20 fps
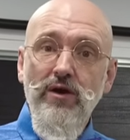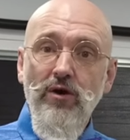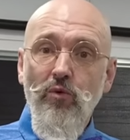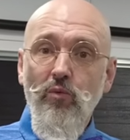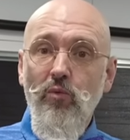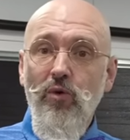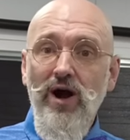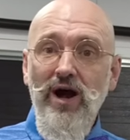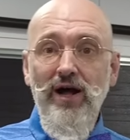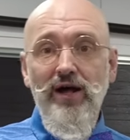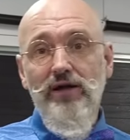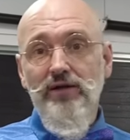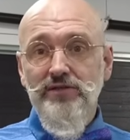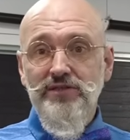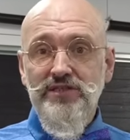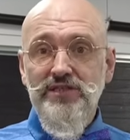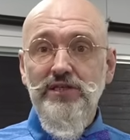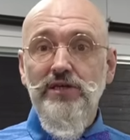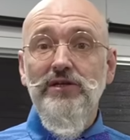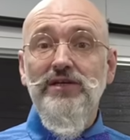while
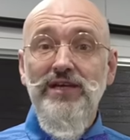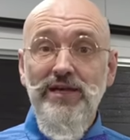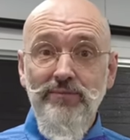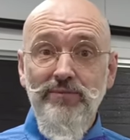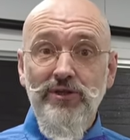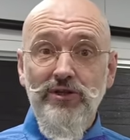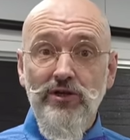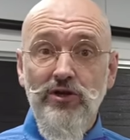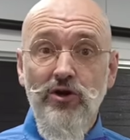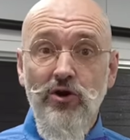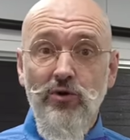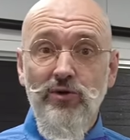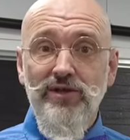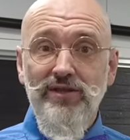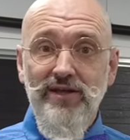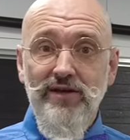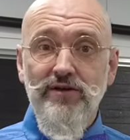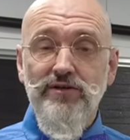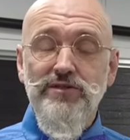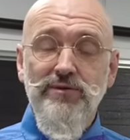still keeping the coating
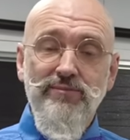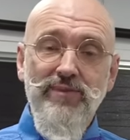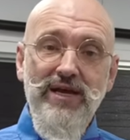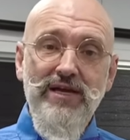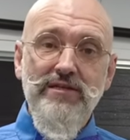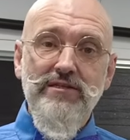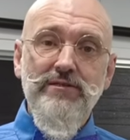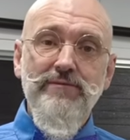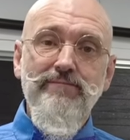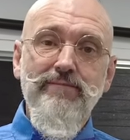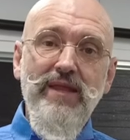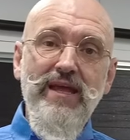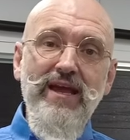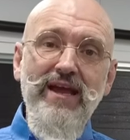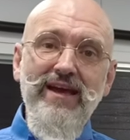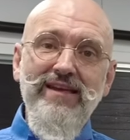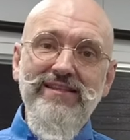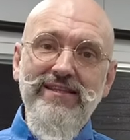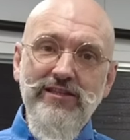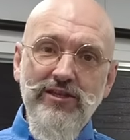there as a base.
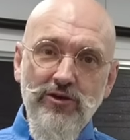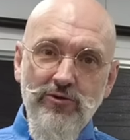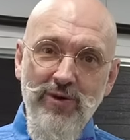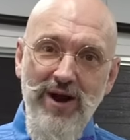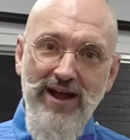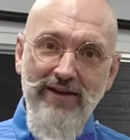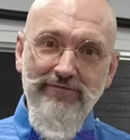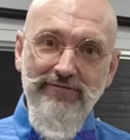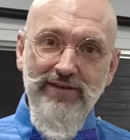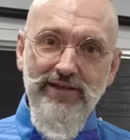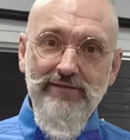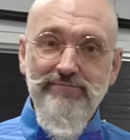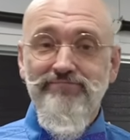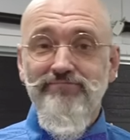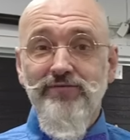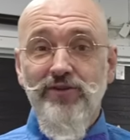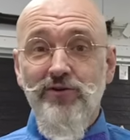And then the graphene.